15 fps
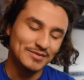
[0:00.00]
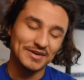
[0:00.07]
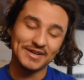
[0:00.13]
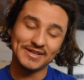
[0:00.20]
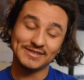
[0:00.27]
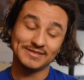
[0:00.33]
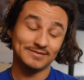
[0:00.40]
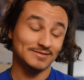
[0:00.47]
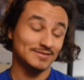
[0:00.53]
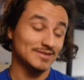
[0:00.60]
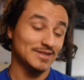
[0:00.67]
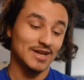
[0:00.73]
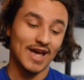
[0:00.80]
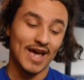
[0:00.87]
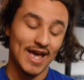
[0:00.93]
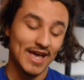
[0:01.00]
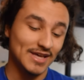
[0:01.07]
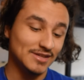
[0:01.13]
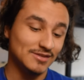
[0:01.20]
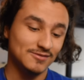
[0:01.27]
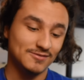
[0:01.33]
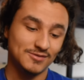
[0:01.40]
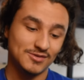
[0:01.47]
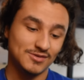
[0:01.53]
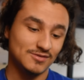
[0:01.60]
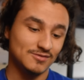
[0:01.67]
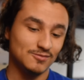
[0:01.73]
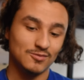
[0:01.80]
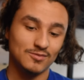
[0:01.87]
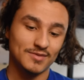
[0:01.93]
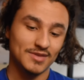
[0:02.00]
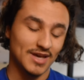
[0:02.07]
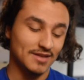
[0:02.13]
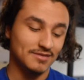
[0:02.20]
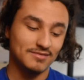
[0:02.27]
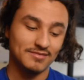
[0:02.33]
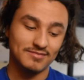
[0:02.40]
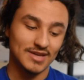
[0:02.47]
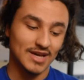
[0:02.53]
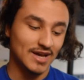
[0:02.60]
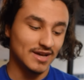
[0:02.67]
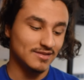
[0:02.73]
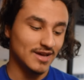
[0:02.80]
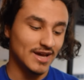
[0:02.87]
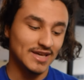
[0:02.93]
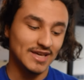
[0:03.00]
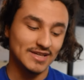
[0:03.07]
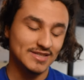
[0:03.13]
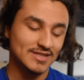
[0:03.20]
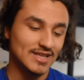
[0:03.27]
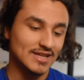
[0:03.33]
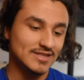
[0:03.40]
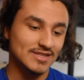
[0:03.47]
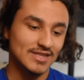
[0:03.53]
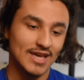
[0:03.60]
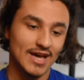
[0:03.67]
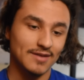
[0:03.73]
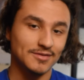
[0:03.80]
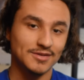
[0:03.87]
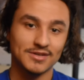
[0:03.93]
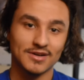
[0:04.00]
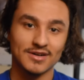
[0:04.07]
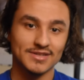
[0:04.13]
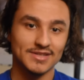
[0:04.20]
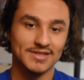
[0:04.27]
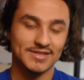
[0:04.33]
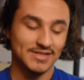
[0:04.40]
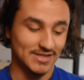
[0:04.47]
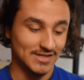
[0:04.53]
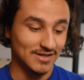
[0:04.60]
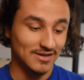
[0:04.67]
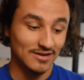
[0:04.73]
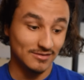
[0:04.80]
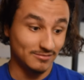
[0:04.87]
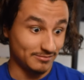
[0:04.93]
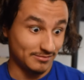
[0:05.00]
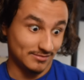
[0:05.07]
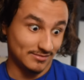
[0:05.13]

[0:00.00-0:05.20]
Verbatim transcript: but I just I, guess that's the avatar this year.